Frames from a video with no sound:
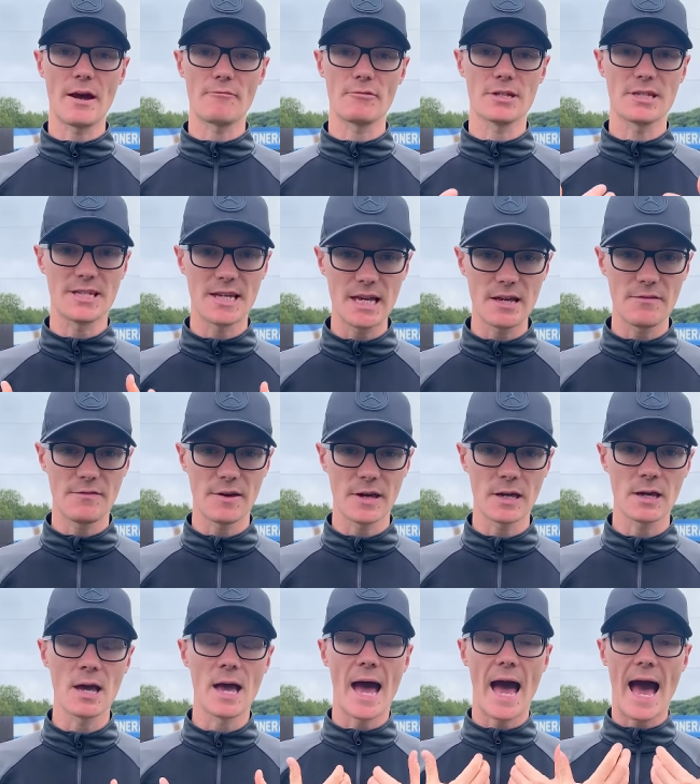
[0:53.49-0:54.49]

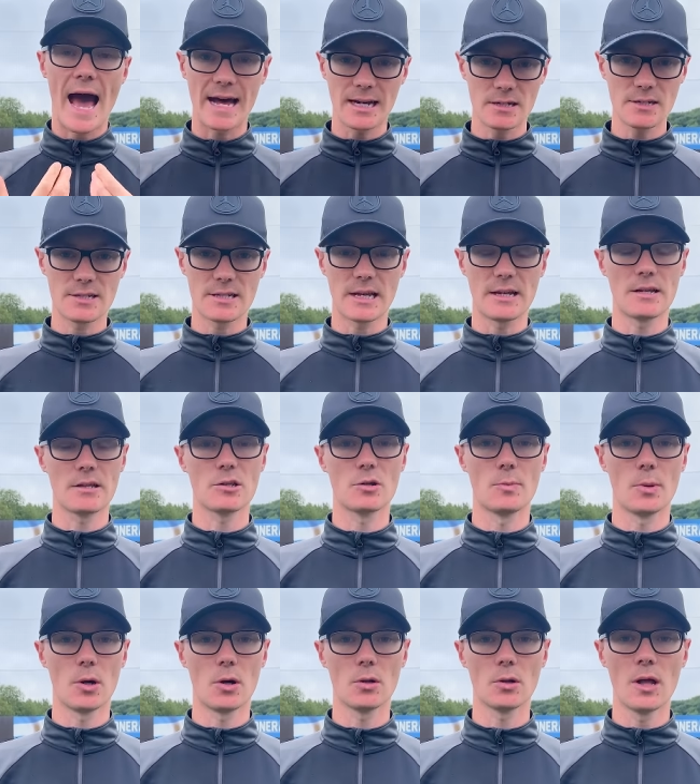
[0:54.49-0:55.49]
receiving and sending the
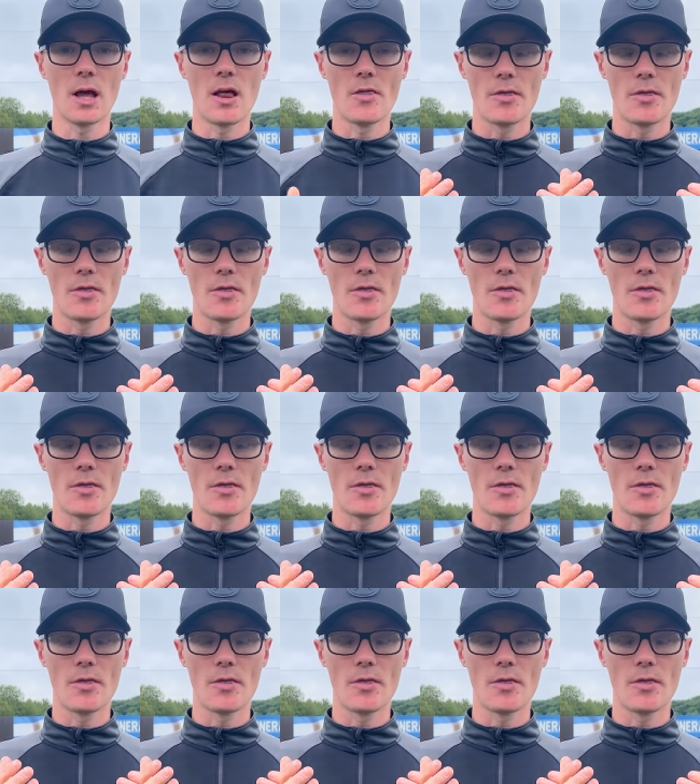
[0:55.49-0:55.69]
ball,